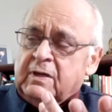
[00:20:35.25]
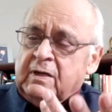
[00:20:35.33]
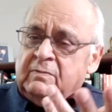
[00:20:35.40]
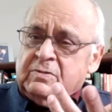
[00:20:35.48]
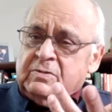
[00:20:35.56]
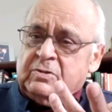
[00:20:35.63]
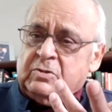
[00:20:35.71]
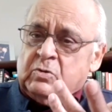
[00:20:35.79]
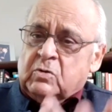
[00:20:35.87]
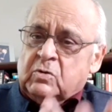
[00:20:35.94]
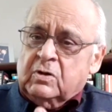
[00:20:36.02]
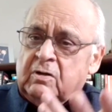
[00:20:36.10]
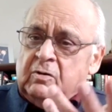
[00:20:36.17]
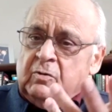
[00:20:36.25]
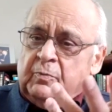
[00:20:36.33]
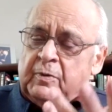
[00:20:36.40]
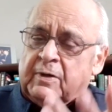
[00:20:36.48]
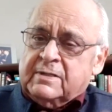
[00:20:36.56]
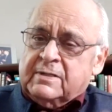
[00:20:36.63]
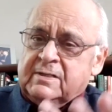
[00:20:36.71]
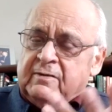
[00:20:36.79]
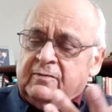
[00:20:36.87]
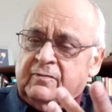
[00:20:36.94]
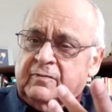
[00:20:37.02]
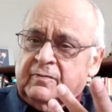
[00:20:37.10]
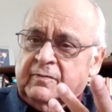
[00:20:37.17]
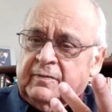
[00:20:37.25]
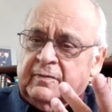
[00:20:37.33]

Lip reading: becomes total oppressive